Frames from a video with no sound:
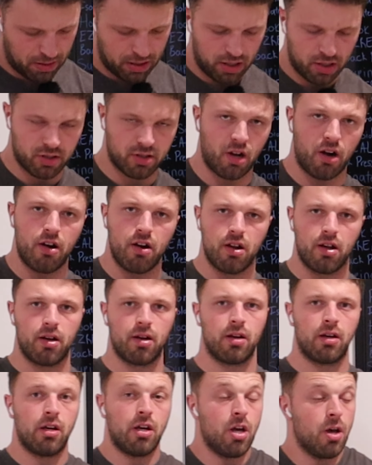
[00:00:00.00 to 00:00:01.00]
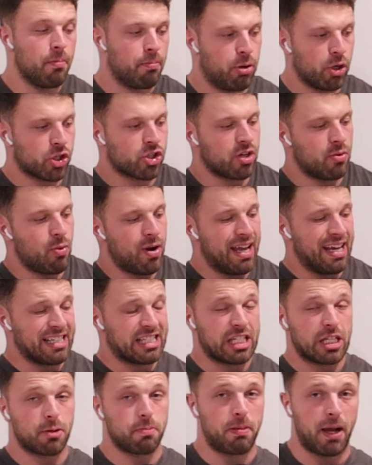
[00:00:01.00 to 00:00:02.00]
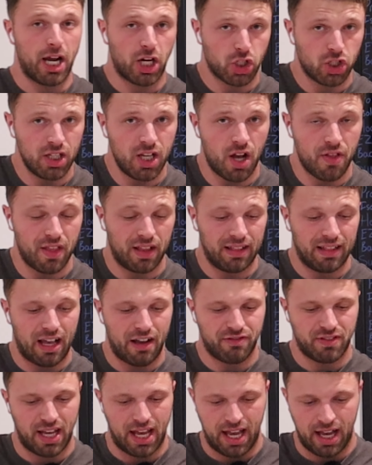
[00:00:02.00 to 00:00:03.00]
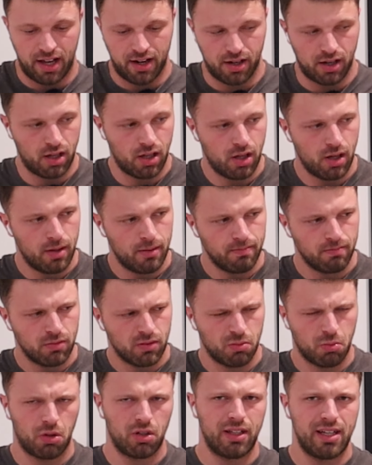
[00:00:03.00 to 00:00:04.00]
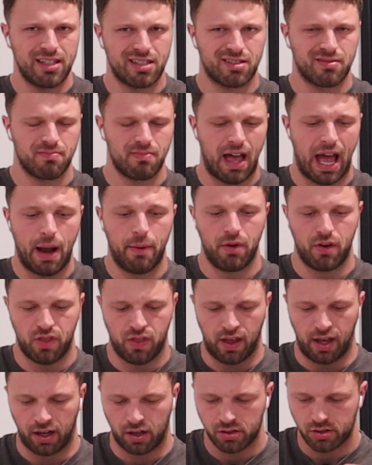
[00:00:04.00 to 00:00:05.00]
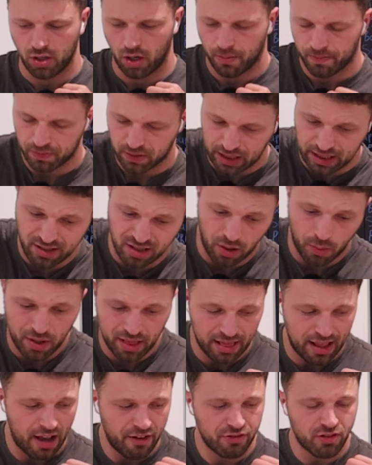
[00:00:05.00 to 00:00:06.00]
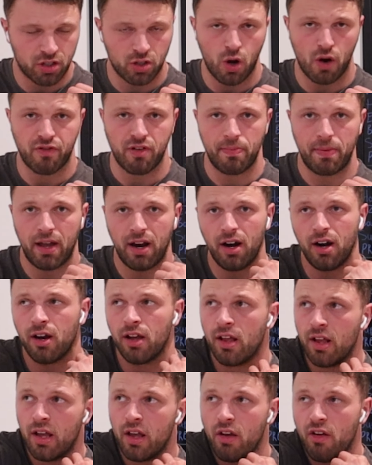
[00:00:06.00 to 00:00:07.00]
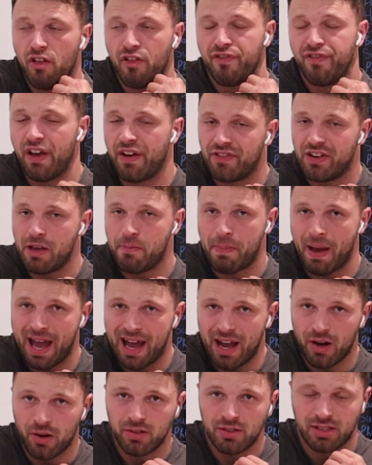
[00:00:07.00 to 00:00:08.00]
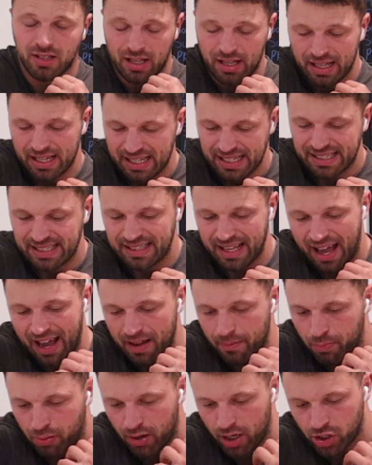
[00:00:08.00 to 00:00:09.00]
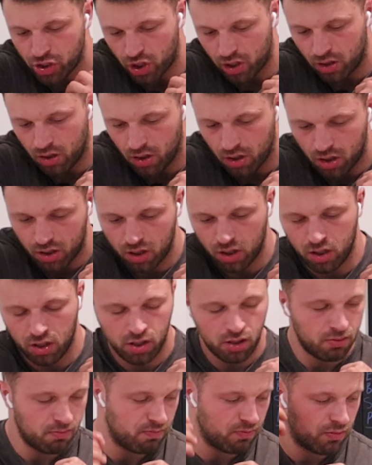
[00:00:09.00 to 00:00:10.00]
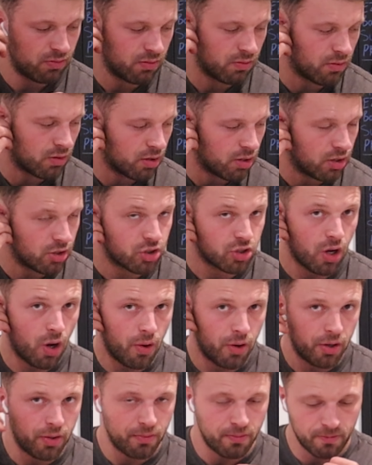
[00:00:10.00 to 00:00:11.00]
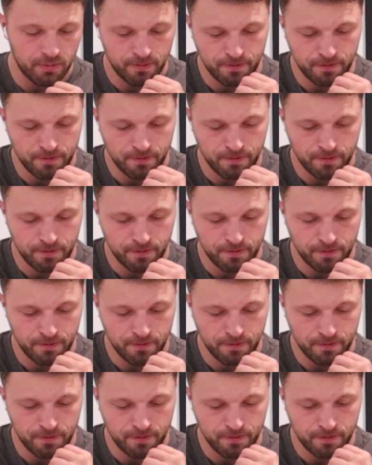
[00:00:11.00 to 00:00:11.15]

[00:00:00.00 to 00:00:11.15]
be starting to push some weight, especially on the left hand. Or at least I would think. So let's start with left, go from there. 50 pounds, side pressure hook. Let's go, dude.